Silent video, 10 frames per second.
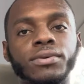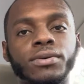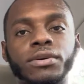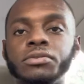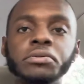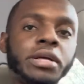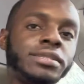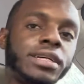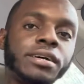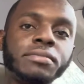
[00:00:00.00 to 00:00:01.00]
Or do that
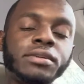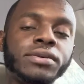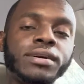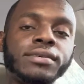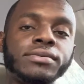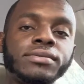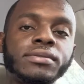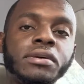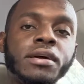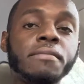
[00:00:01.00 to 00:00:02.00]
assignment you gotta do.
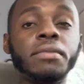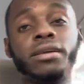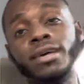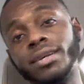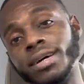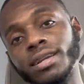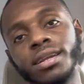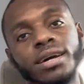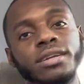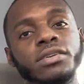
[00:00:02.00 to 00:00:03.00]
Meet that
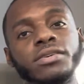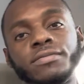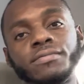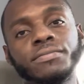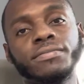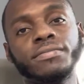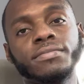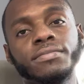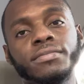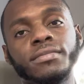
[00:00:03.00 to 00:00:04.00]
deadline, you know.
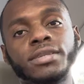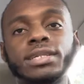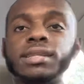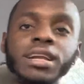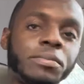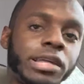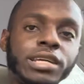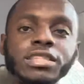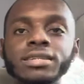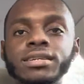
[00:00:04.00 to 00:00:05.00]
Send that
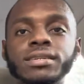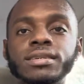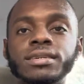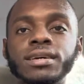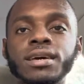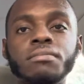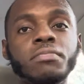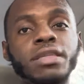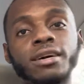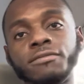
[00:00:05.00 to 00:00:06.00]
application in.
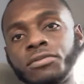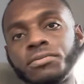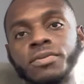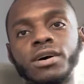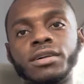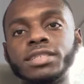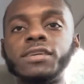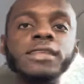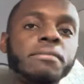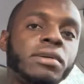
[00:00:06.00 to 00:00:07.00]
Make that phone call. Set
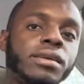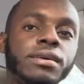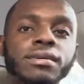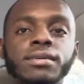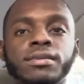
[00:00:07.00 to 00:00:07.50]
up that meeting.